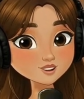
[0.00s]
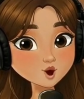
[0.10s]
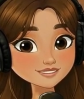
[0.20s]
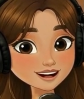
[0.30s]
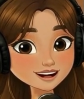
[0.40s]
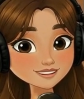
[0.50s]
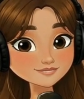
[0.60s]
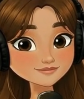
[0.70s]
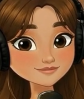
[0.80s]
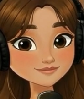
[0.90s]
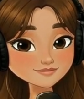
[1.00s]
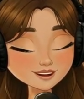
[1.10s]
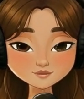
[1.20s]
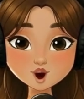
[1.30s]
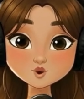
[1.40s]
office.
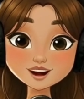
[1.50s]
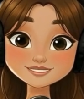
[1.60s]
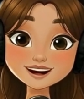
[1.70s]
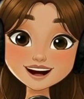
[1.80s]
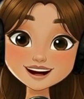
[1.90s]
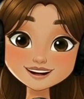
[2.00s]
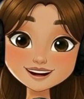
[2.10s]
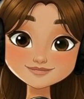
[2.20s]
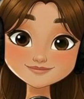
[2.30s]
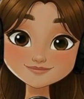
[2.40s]
Now watch the action.